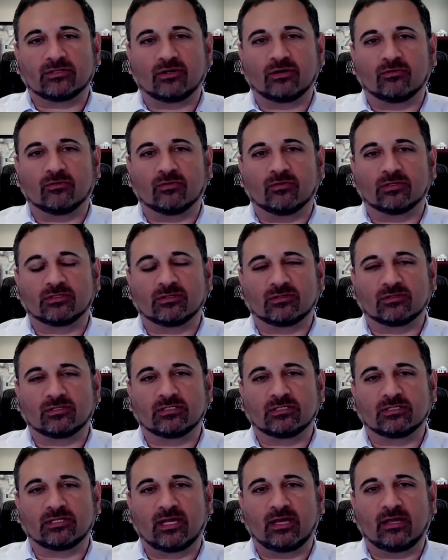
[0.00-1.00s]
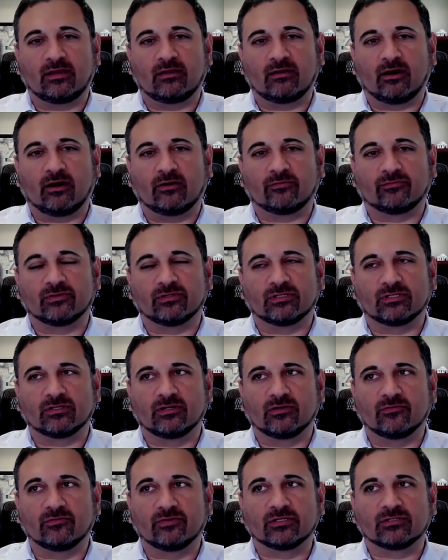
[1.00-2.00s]
runs our Cincinnati office, and the
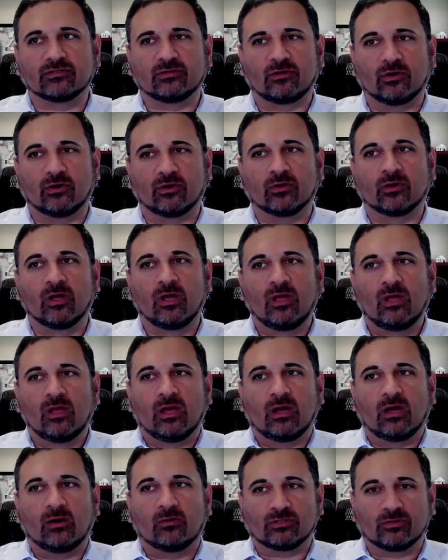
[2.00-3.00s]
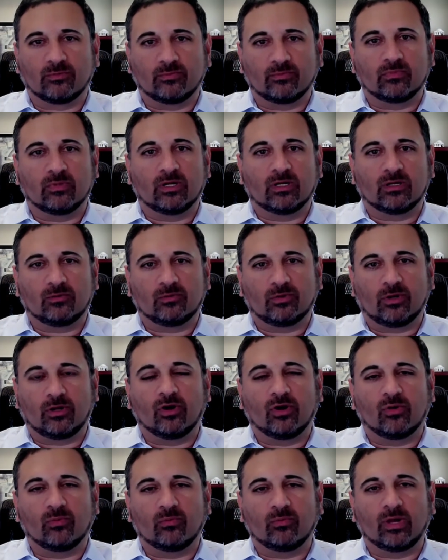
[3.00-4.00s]
defense lawyer, I was a
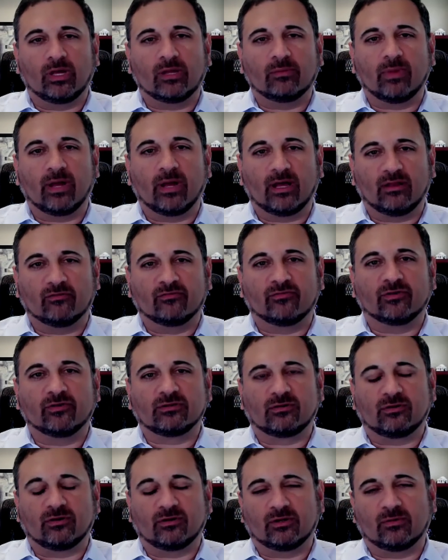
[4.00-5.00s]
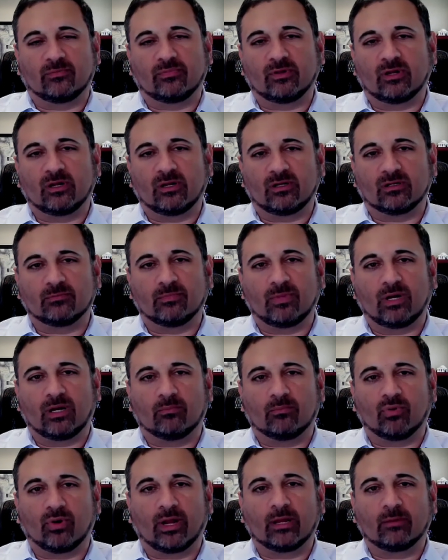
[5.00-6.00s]
well-known med-mal defense lawyer up there,
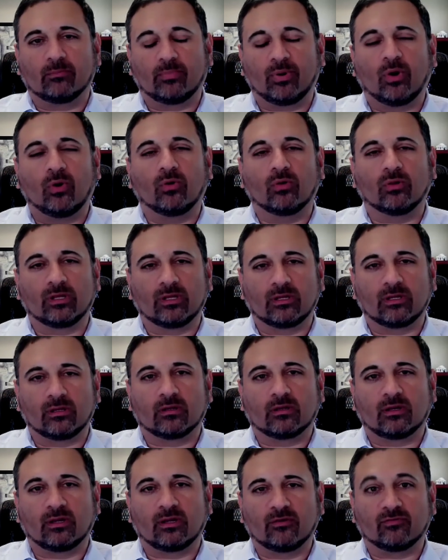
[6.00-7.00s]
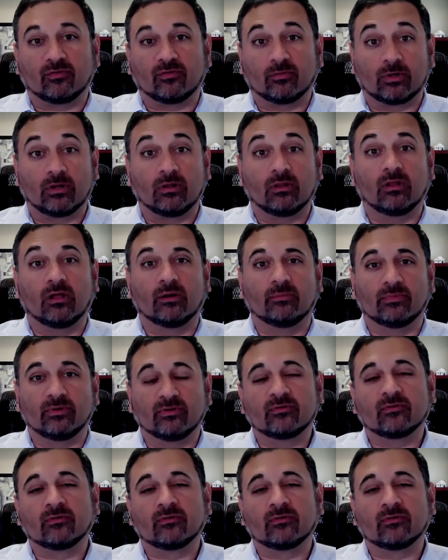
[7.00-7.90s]
Brant Poling from Columbus.